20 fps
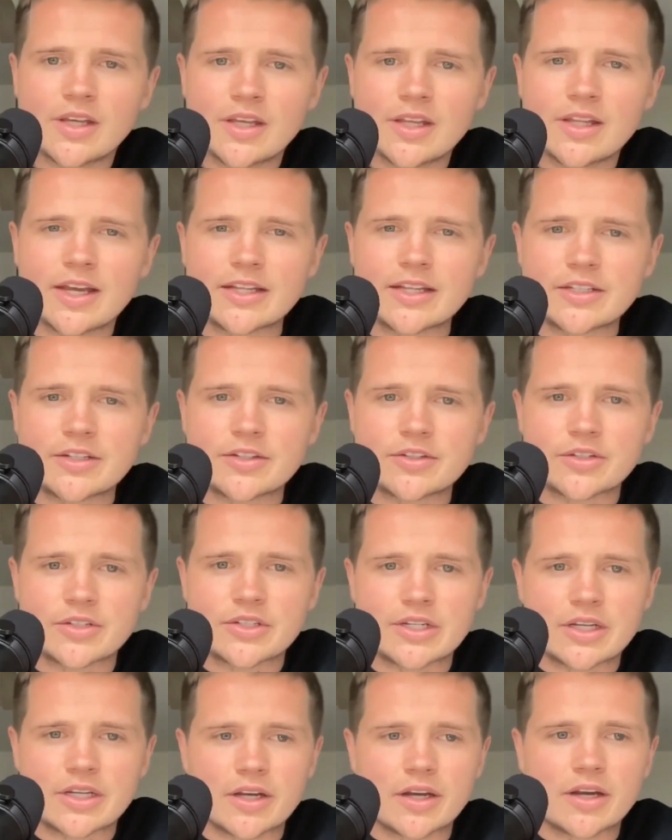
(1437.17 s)
That's
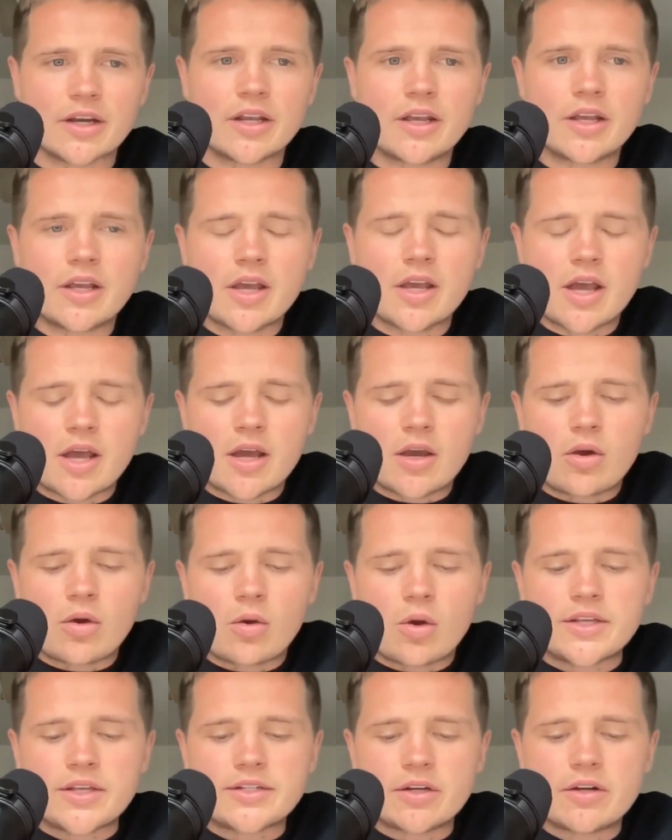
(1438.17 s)
interesting.
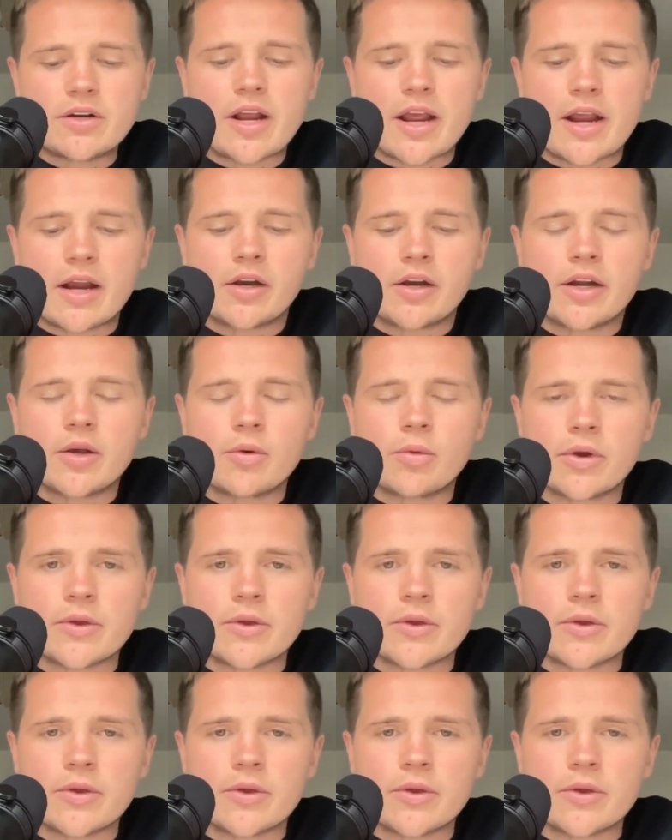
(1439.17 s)
Is there an area where you